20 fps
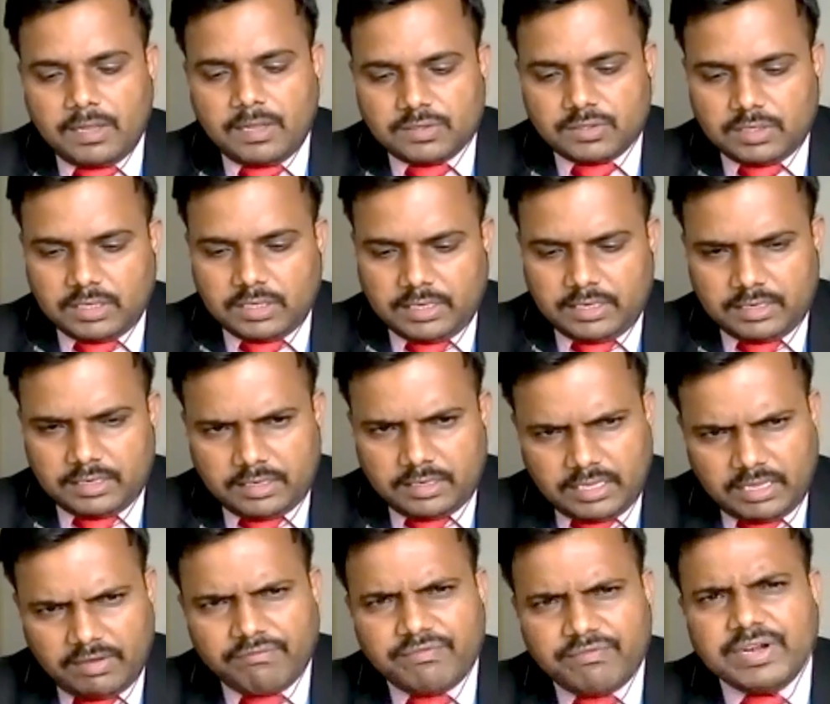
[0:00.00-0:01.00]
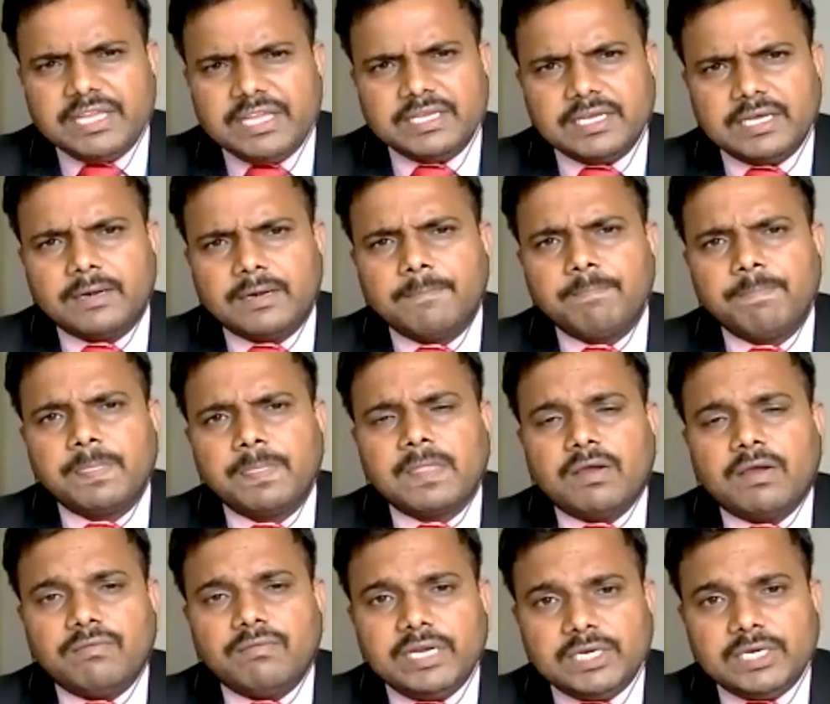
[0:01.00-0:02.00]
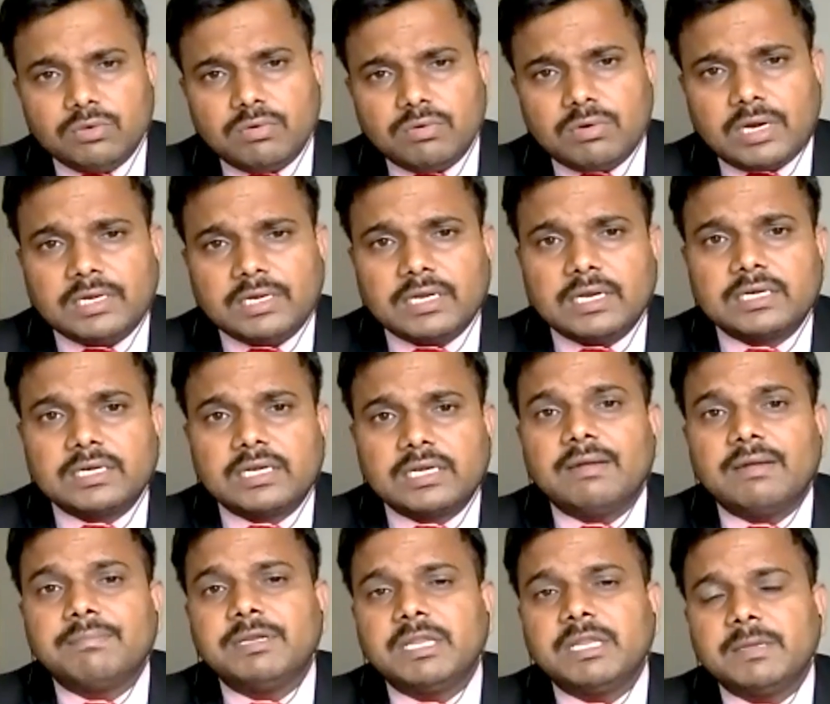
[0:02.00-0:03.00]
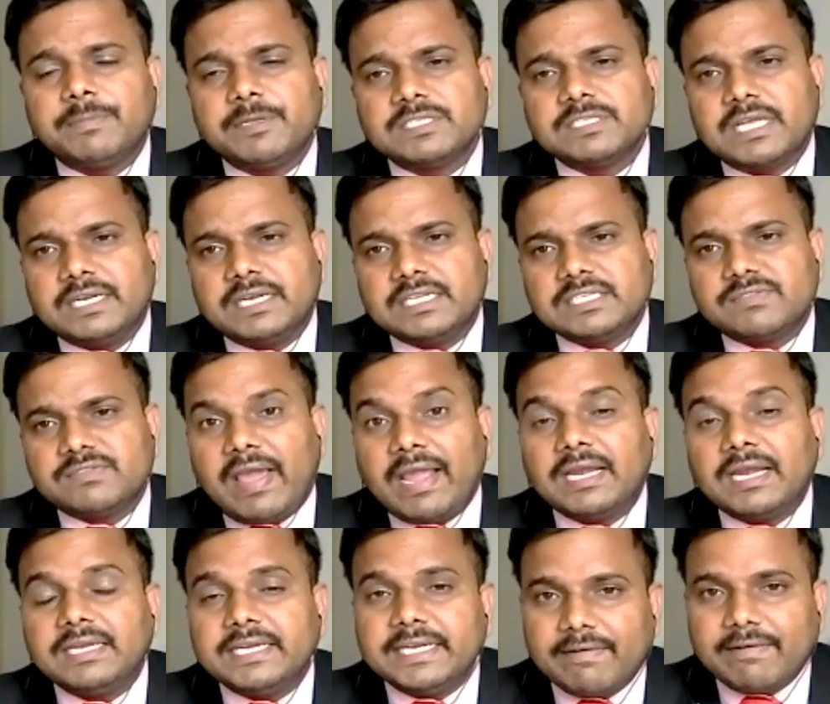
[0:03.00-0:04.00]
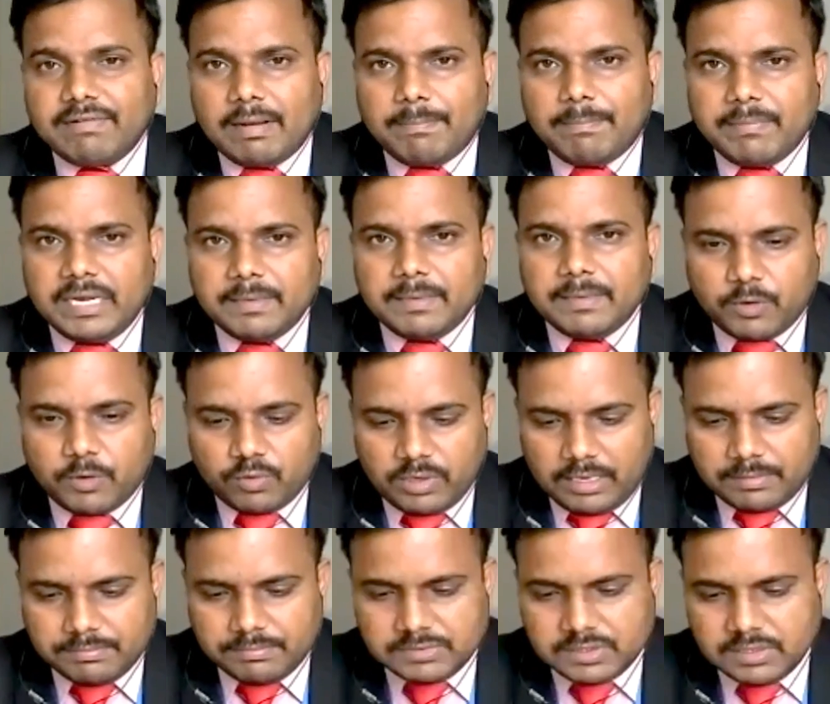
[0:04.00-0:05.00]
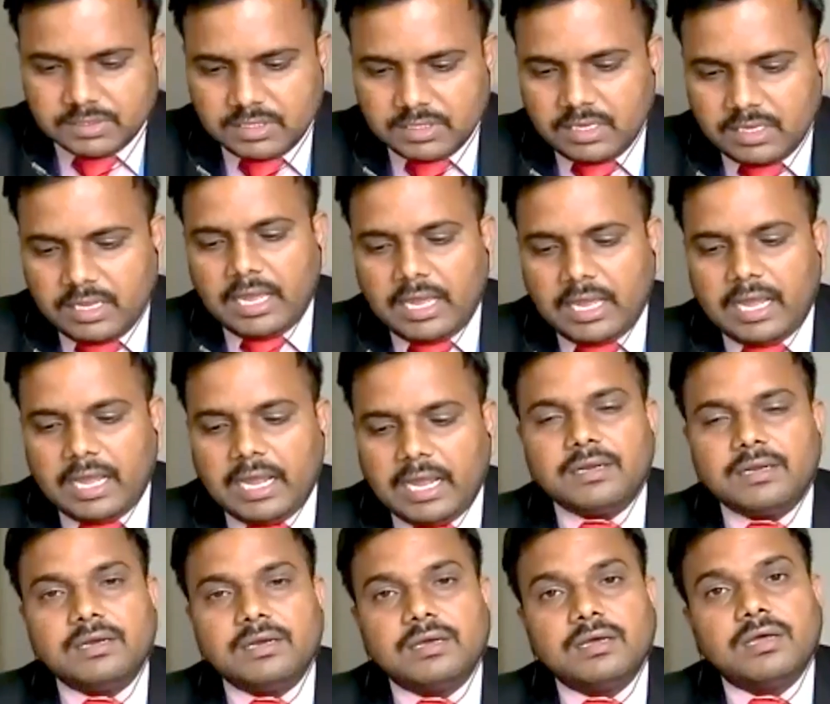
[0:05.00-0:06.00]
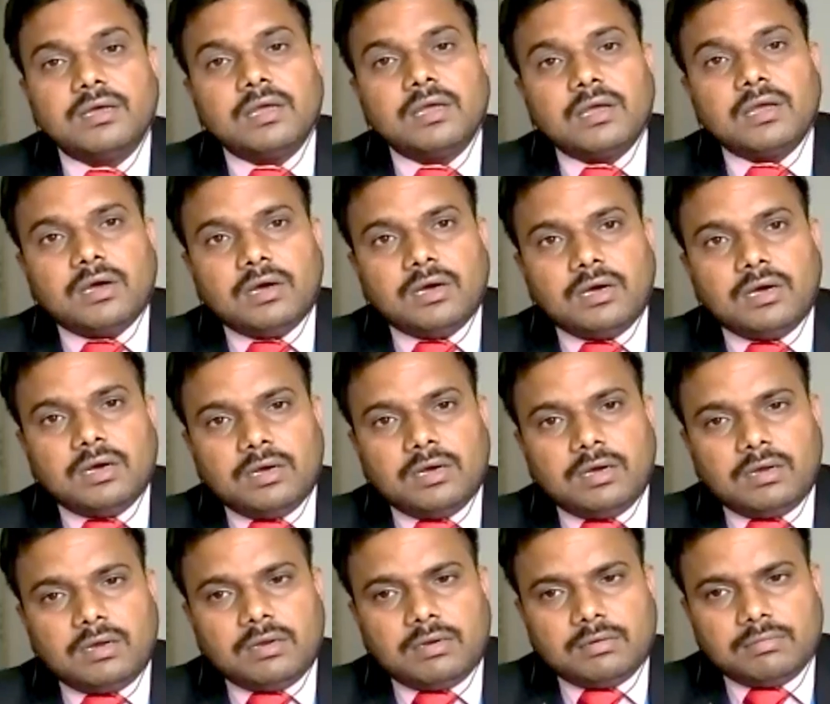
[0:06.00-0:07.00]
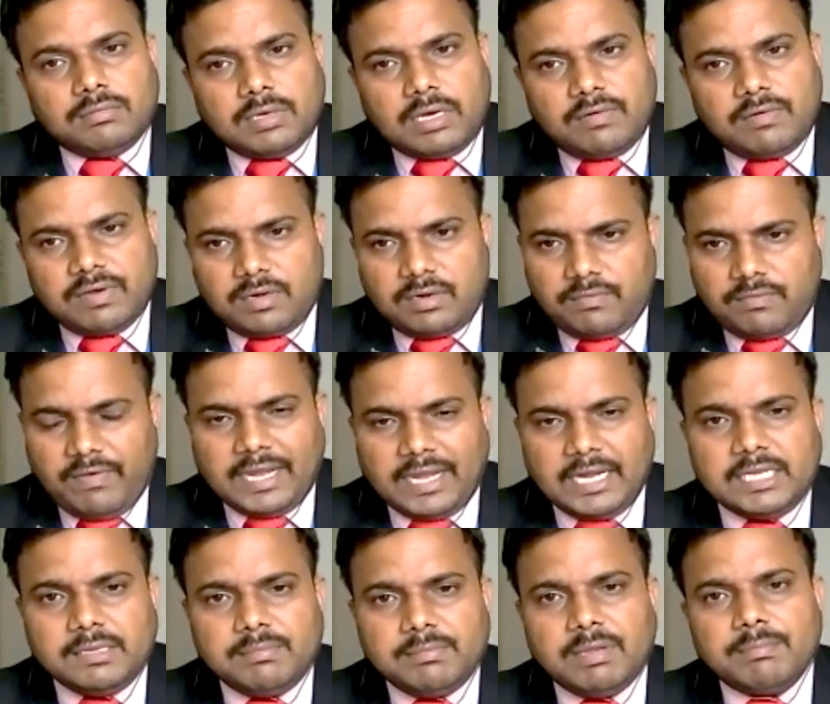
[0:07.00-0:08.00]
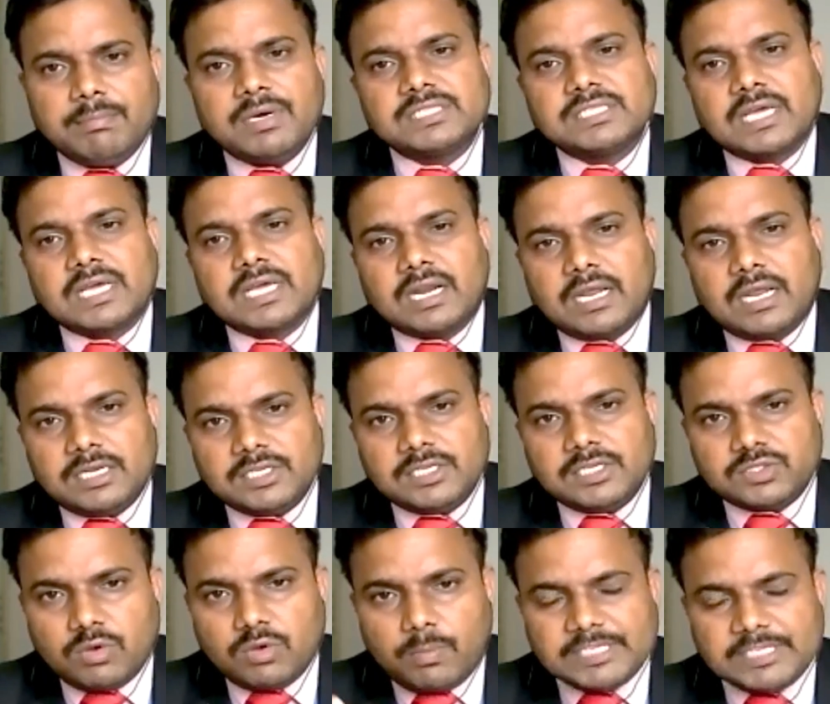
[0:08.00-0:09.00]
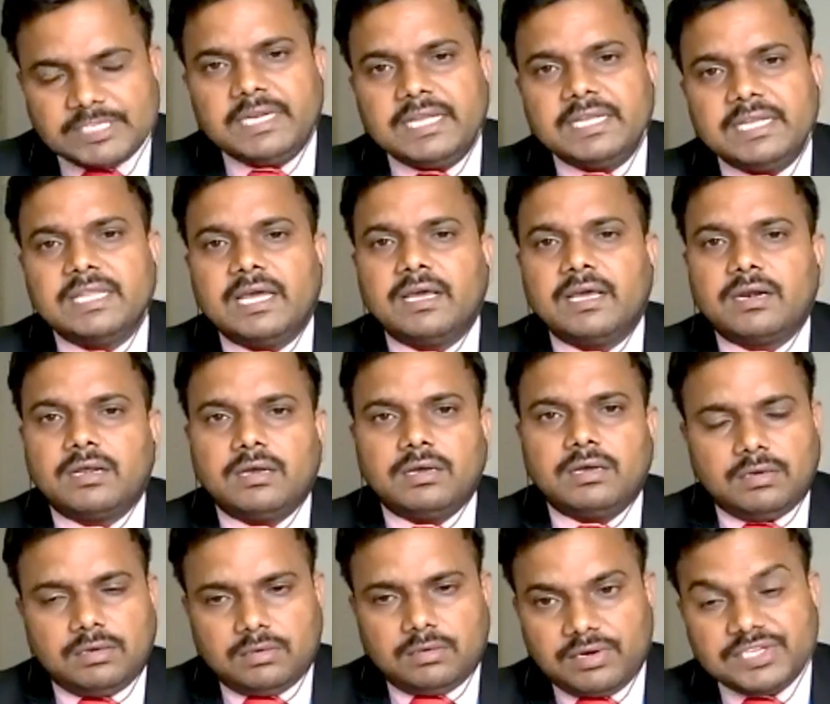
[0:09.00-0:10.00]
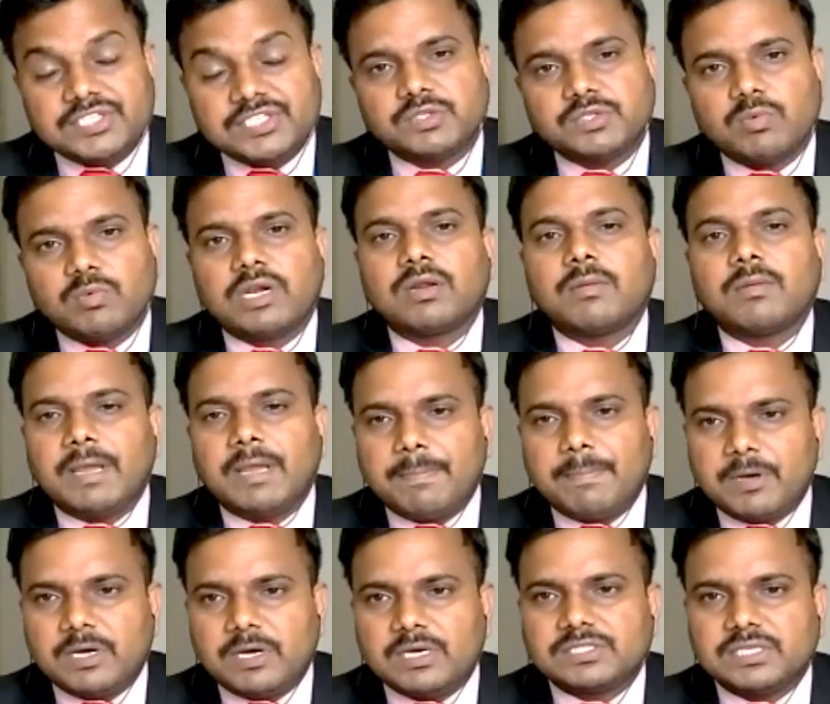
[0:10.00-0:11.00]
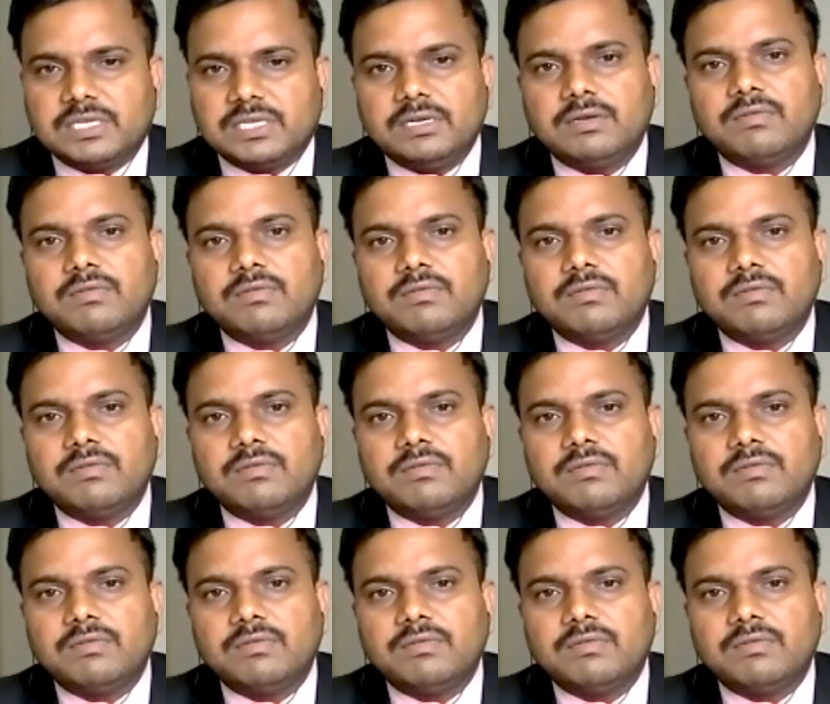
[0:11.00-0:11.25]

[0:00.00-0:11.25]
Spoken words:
And every year, we do conduct FDPs, that is faculty development programs, and our faculty members are also presenting their research work papers in